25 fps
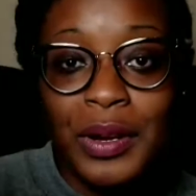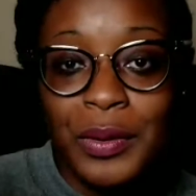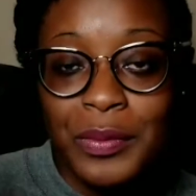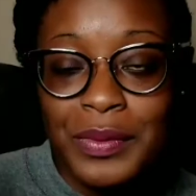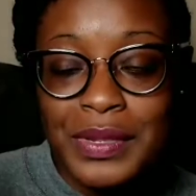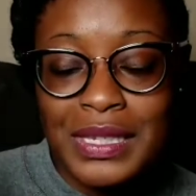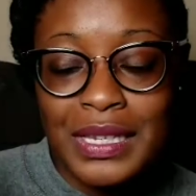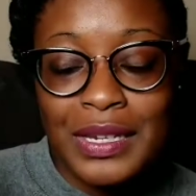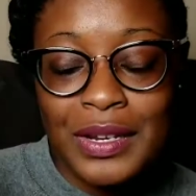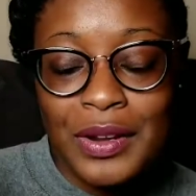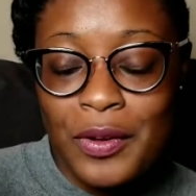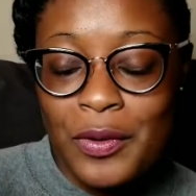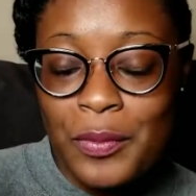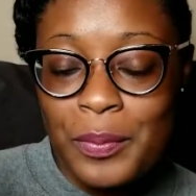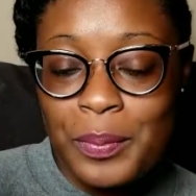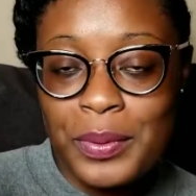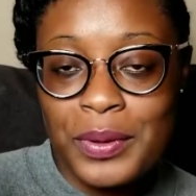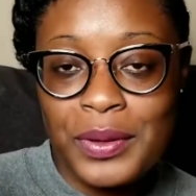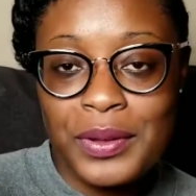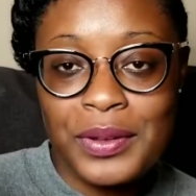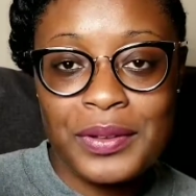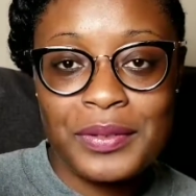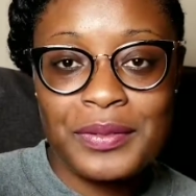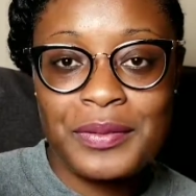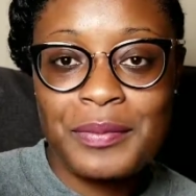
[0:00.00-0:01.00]
it was a
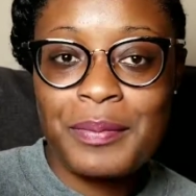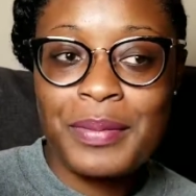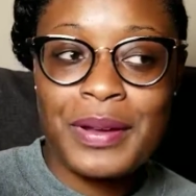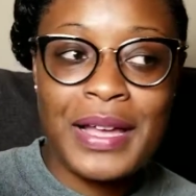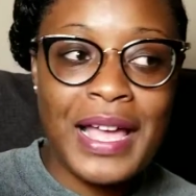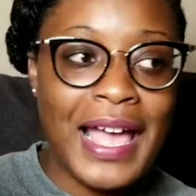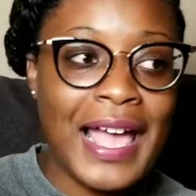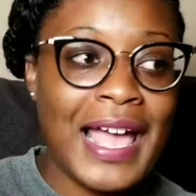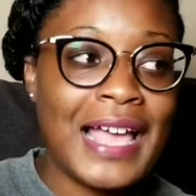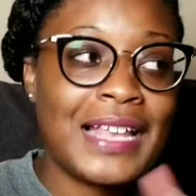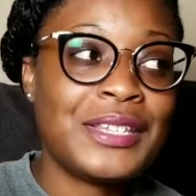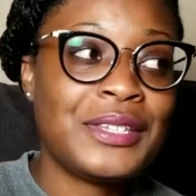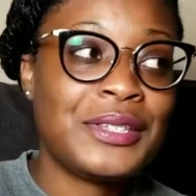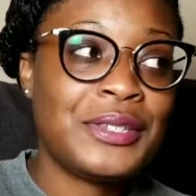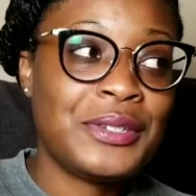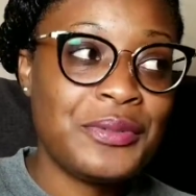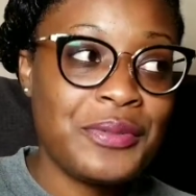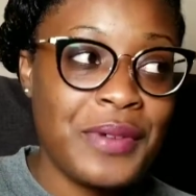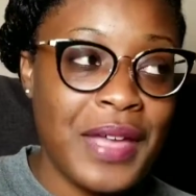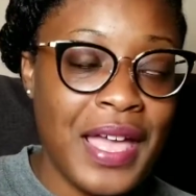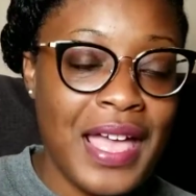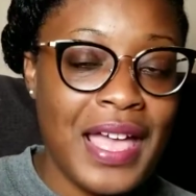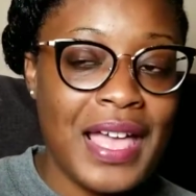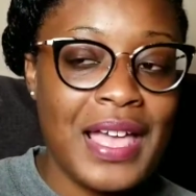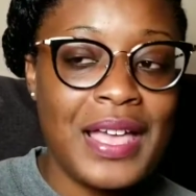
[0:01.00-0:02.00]
notebook, but I do
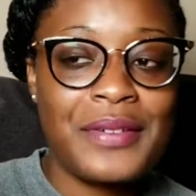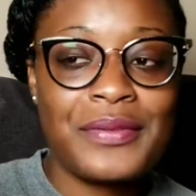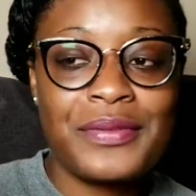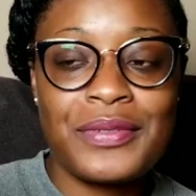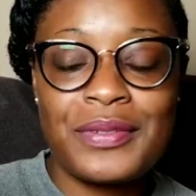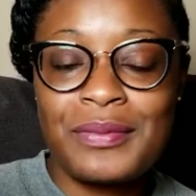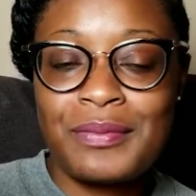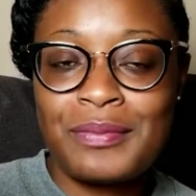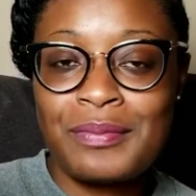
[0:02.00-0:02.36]
have